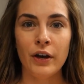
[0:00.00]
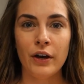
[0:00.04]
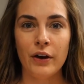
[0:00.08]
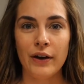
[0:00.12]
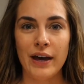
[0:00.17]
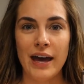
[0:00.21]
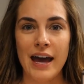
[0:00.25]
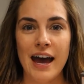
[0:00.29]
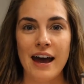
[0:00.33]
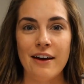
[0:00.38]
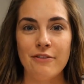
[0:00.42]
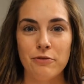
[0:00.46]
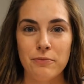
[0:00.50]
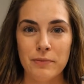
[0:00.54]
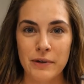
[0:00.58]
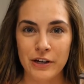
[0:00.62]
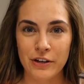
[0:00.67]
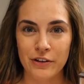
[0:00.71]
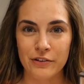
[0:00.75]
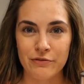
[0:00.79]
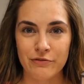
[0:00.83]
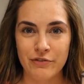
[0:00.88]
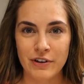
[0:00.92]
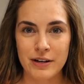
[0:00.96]
Okay, I have a
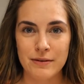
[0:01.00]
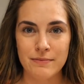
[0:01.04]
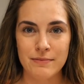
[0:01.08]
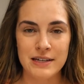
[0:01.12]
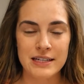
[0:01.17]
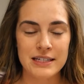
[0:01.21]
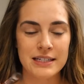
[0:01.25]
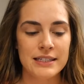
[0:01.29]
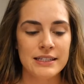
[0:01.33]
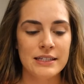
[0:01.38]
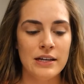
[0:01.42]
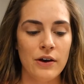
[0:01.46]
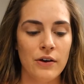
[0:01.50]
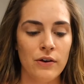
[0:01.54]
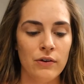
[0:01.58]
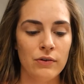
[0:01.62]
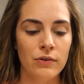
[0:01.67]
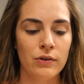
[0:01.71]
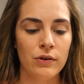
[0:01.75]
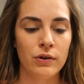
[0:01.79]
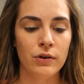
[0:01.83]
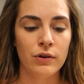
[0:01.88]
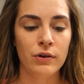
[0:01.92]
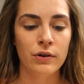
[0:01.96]
mirror in front of me, so
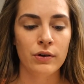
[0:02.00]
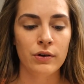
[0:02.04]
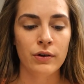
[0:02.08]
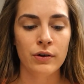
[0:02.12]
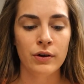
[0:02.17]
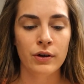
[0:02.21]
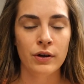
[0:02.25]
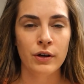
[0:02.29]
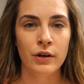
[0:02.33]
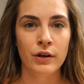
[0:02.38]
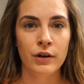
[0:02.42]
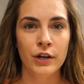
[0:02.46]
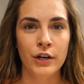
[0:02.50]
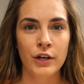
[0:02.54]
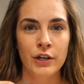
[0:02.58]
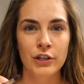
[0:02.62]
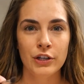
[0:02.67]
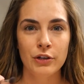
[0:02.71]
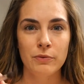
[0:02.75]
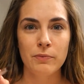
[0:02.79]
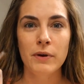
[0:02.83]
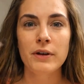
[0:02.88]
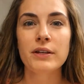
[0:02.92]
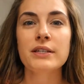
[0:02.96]

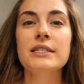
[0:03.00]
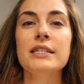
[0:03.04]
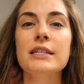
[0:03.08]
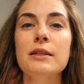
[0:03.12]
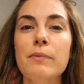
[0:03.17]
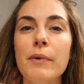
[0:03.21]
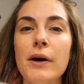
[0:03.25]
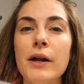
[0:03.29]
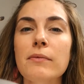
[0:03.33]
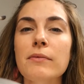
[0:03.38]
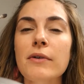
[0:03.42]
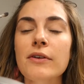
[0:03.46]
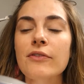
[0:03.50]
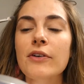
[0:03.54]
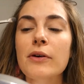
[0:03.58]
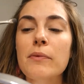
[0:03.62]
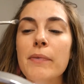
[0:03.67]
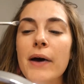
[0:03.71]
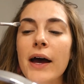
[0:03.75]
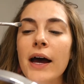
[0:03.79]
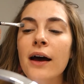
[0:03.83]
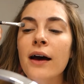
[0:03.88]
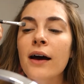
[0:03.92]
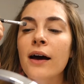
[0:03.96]
you can probably see the bottom of it,
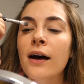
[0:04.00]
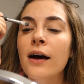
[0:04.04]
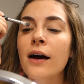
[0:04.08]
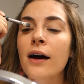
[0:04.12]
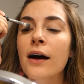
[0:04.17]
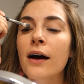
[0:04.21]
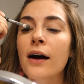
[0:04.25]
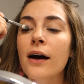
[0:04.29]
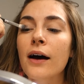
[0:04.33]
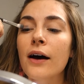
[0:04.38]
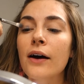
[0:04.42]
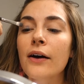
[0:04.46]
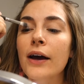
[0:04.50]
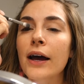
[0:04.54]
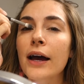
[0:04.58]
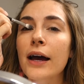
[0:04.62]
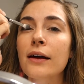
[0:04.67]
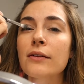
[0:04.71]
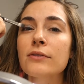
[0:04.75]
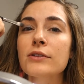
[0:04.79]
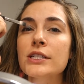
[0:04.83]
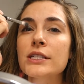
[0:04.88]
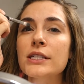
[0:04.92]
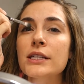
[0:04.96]
but okay,
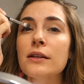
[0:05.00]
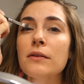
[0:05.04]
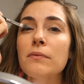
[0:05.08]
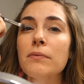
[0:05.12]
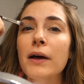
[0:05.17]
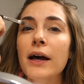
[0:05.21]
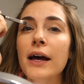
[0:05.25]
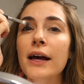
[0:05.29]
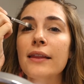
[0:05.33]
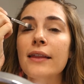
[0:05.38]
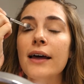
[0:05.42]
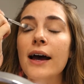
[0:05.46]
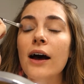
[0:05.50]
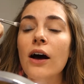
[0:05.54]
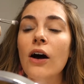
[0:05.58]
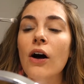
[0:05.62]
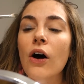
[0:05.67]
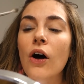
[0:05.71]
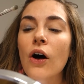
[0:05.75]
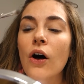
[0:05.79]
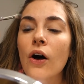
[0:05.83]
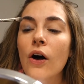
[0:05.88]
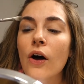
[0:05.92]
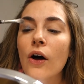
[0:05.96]
I'm just gonna apply that
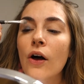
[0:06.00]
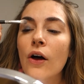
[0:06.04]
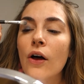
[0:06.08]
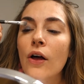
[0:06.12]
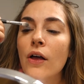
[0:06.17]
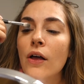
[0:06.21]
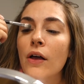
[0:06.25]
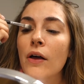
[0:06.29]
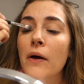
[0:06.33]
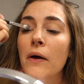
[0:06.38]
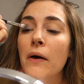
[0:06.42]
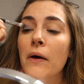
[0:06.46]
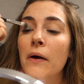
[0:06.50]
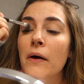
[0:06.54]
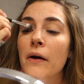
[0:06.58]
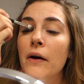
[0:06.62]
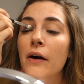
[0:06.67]
all